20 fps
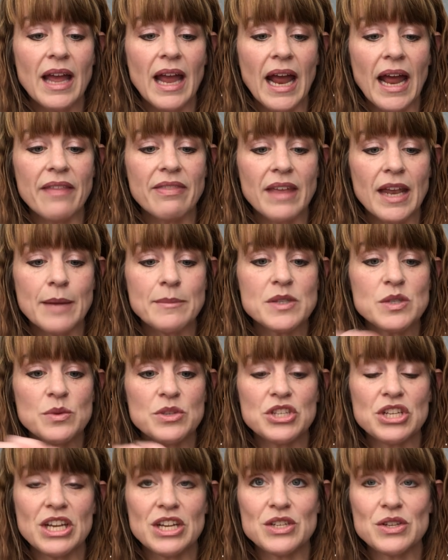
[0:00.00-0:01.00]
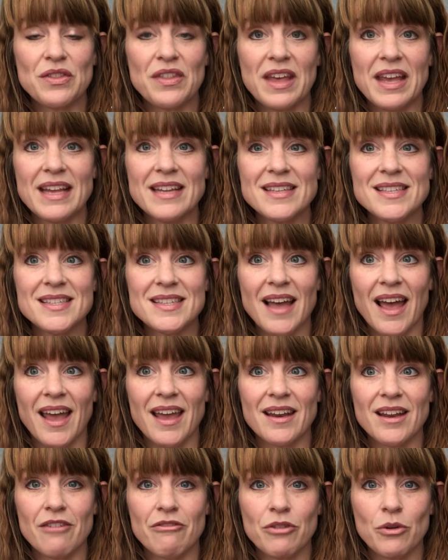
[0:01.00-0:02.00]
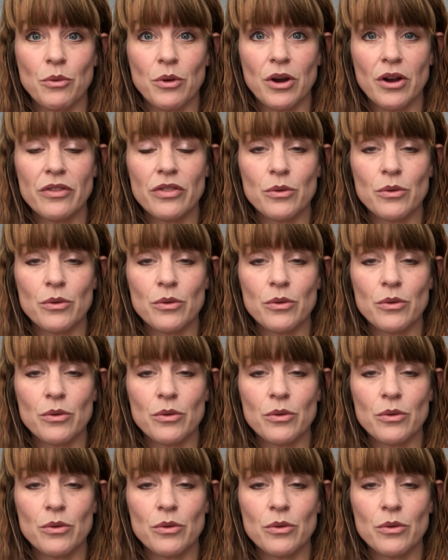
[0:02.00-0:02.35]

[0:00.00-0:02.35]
And then I'm switching it to the inside of the work,